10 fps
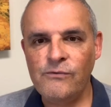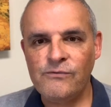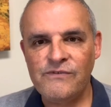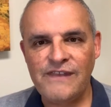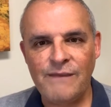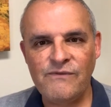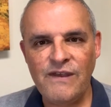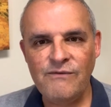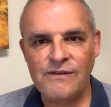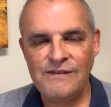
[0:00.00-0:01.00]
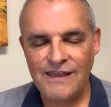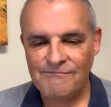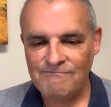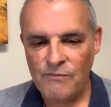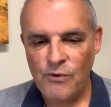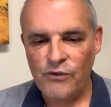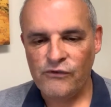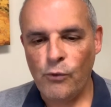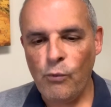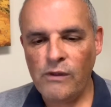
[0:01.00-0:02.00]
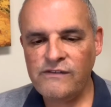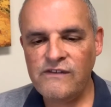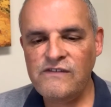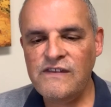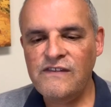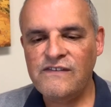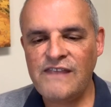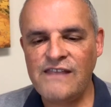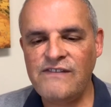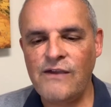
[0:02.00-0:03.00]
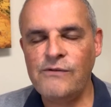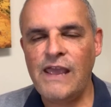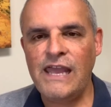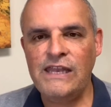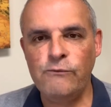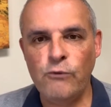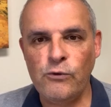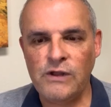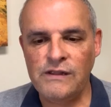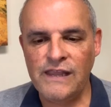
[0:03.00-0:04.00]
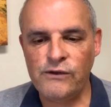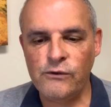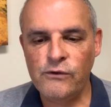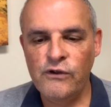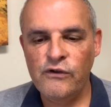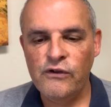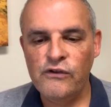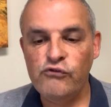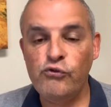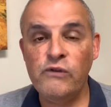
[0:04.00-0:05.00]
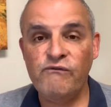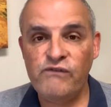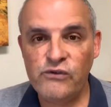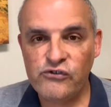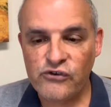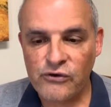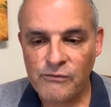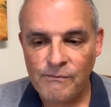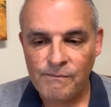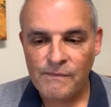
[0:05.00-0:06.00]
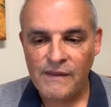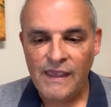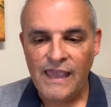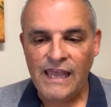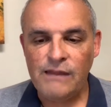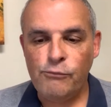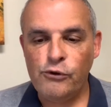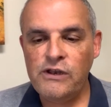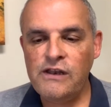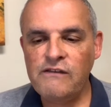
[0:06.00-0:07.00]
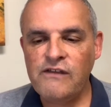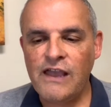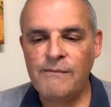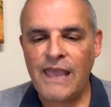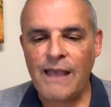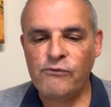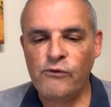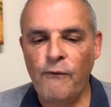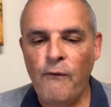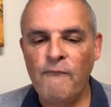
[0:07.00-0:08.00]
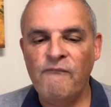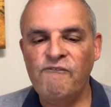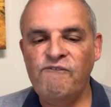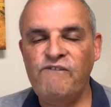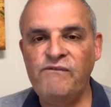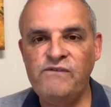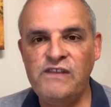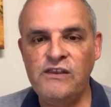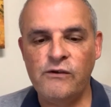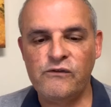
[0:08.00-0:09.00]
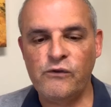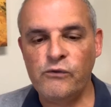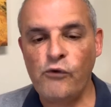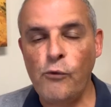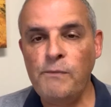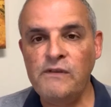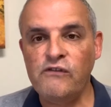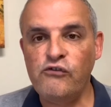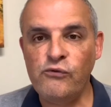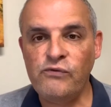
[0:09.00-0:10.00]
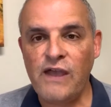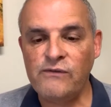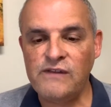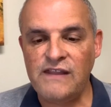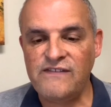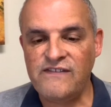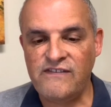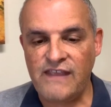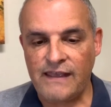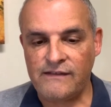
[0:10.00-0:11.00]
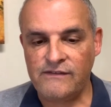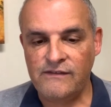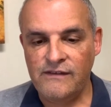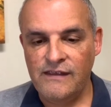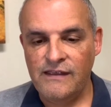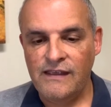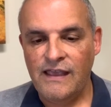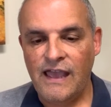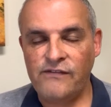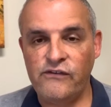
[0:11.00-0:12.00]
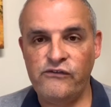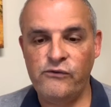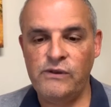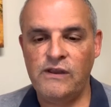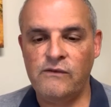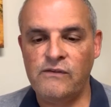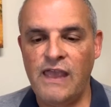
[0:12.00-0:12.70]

Sam's favorite, yeah. So Walt Disney sat down and he wrote a letter to the future. And he put it in a time capsule, 50 years. So it was opened in 2006 at the studios.